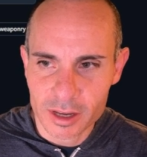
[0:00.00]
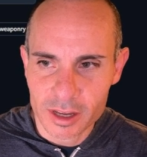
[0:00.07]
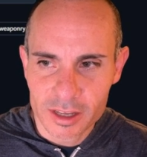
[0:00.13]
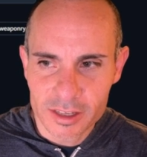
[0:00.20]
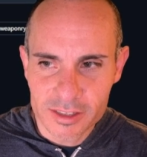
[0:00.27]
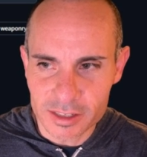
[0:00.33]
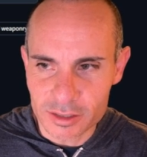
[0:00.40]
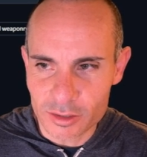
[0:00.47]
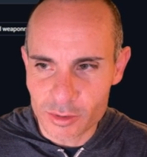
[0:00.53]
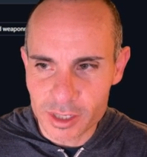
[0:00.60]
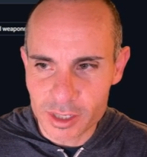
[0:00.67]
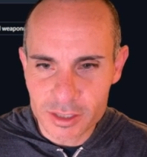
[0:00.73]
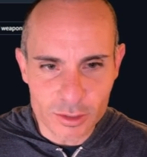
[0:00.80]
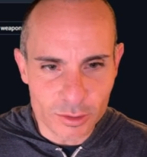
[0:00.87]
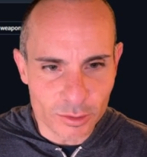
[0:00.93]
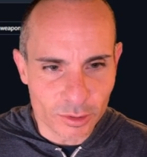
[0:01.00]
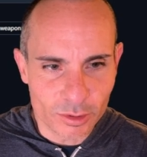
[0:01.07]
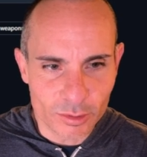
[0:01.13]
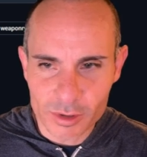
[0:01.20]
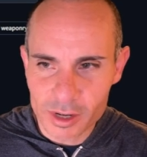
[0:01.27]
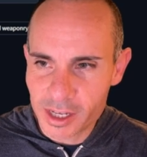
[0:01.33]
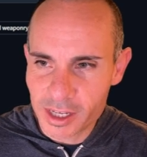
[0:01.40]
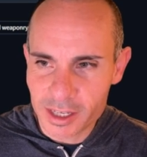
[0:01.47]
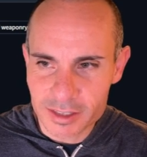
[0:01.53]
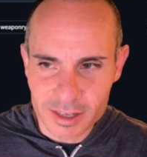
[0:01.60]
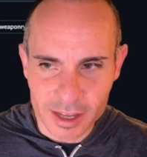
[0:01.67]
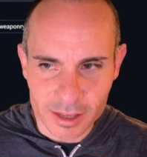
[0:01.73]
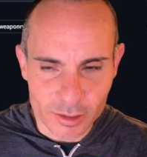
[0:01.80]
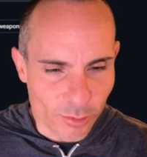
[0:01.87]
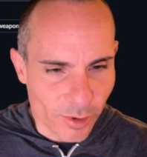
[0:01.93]
It says 323, it's
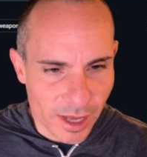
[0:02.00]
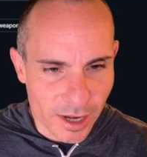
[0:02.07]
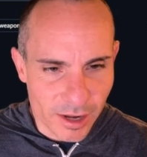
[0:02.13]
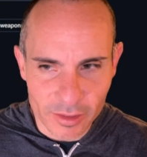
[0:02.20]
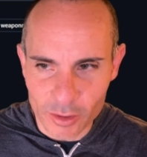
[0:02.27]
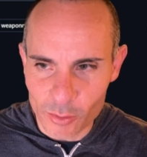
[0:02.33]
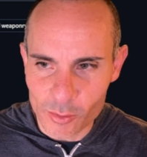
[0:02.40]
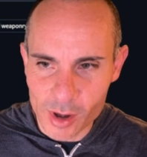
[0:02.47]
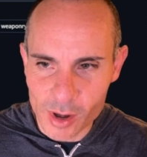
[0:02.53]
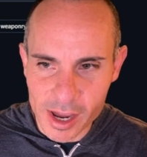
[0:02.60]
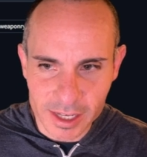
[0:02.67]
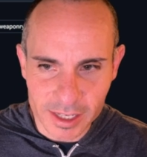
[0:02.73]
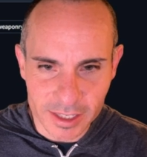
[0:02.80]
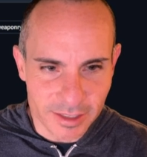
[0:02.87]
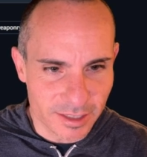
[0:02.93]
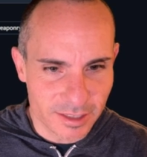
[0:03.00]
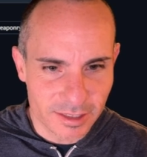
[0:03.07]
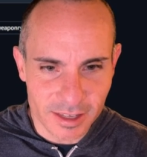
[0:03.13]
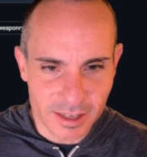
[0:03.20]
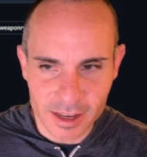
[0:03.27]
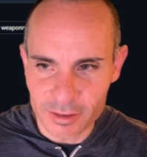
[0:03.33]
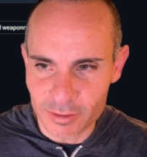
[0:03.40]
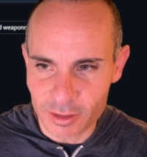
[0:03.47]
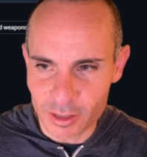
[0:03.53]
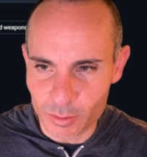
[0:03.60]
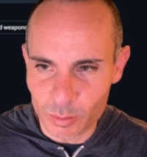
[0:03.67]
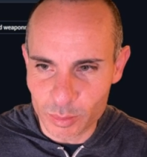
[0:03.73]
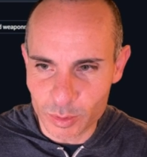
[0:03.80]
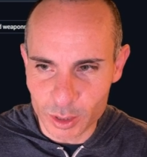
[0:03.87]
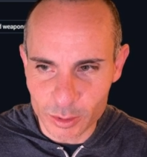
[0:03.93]
got the red on the right instead of the
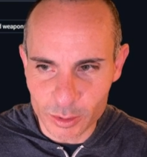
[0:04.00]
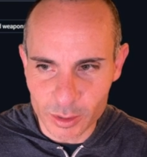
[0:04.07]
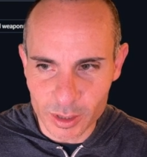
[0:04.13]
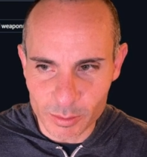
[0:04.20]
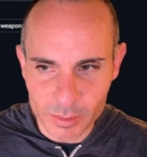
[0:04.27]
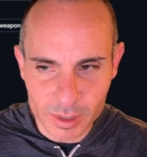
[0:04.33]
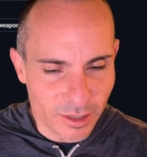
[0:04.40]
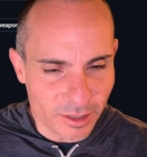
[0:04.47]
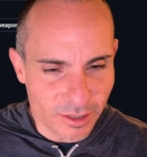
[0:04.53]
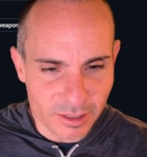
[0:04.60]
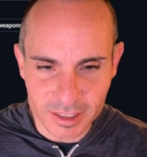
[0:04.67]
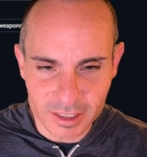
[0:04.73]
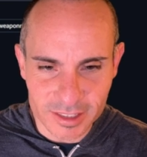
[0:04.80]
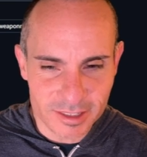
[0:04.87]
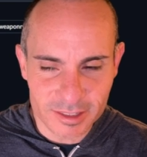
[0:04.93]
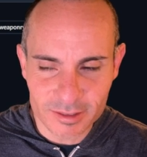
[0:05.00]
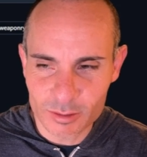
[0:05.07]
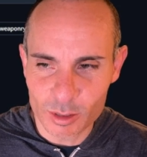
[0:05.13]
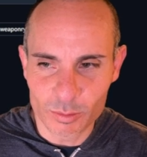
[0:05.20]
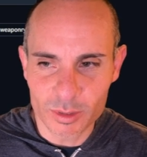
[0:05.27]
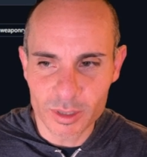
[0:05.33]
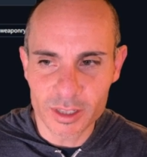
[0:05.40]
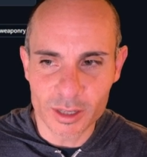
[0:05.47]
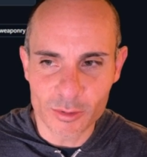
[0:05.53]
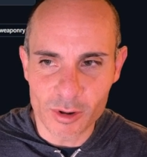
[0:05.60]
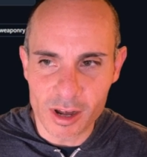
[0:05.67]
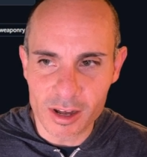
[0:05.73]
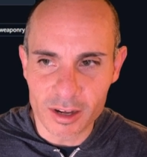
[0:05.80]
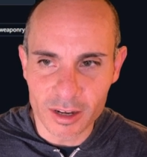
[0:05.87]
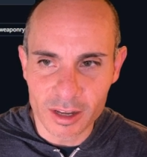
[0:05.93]
blue in the middle. It's completely
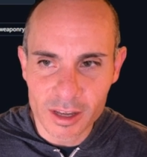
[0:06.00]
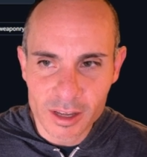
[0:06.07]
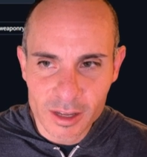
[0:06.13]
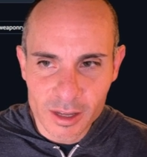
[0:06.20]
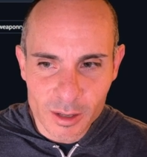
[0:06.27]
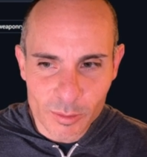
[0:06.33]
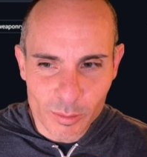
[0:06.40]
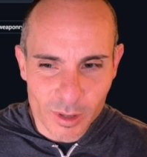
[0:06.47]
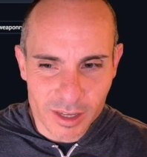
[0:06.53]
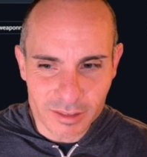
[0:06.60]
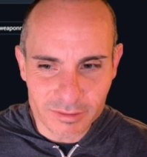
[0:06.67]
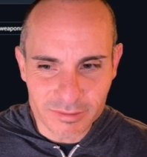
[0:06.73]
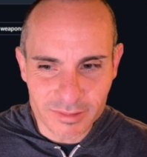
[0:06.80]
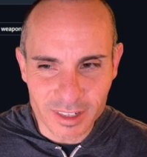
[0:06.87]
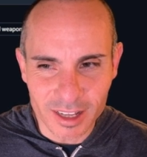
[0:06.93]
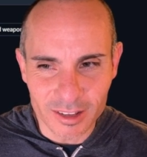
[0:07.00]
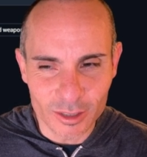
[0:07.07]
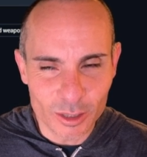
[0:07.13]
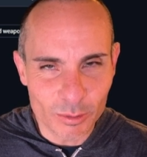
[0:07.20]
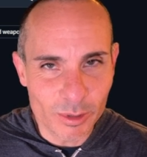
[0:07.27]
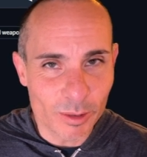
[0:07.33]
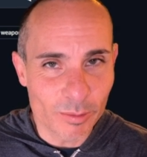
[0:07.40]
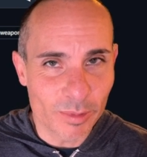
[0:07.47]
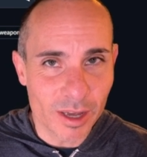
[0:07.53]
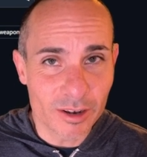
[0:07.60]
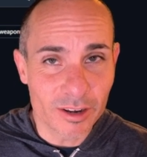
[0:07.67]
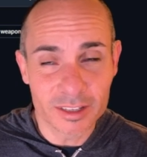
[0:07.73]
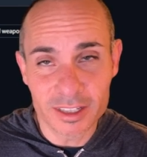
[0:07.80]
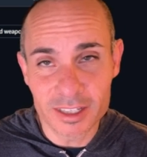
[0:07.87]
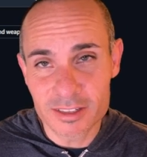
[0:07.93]
wrong, but a little bit better at
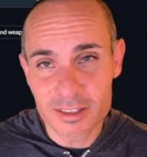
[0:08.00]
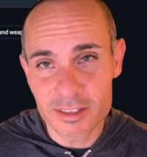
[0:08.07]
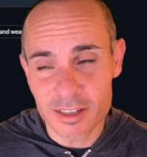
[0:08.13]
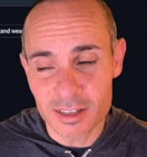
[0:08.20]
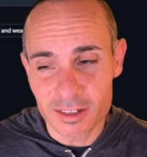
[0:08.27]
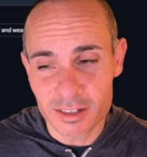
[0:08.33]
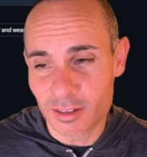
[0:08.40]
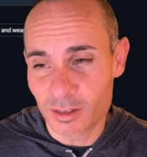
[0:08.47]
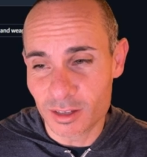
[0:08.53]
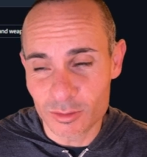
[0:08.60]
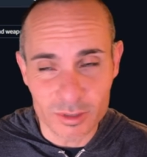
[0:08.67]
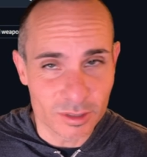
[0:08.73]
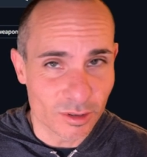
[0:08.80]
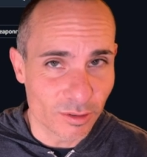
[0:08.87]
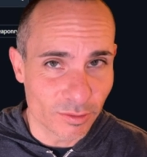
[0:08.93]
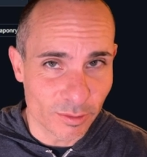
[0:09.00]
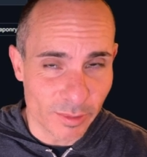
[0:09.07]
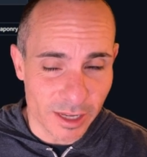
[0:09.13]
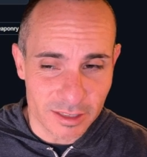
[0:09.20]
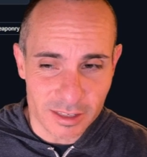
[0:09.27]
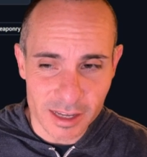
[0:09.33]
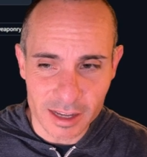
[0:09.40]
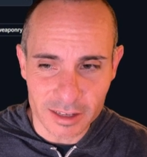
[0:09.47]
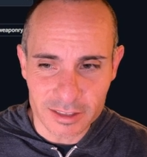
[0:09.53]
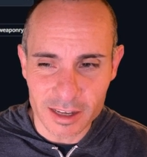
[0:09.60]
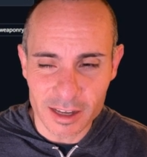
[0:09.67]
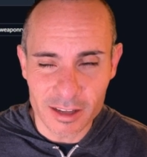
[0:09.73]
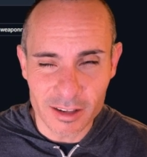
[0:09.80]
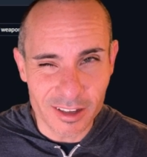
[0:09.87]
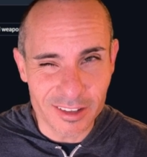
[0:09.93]
least than the result from
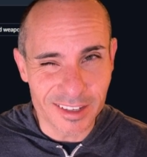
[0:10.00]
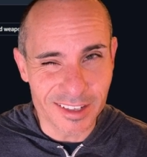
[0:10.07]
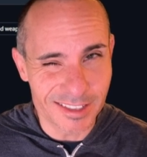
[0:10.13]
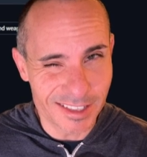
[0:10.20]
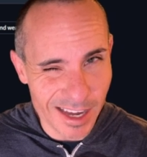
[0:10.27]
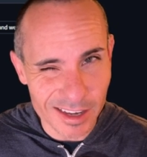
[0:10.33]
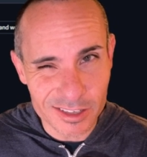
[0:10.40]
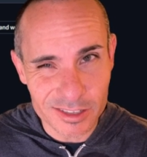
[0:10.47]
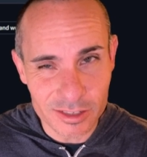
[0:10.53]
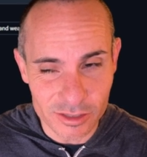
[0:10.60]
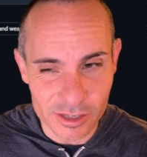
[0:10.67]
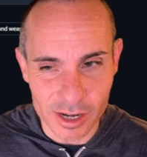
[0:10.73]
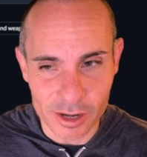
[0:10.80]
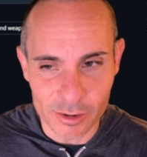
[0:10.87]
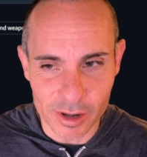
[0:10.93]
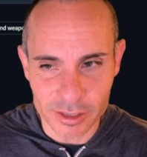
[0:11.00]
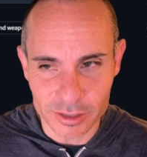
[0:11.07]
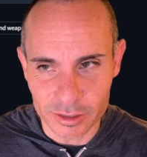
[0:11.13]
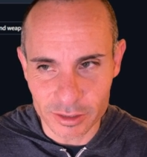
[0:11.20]
SDXL on the text generation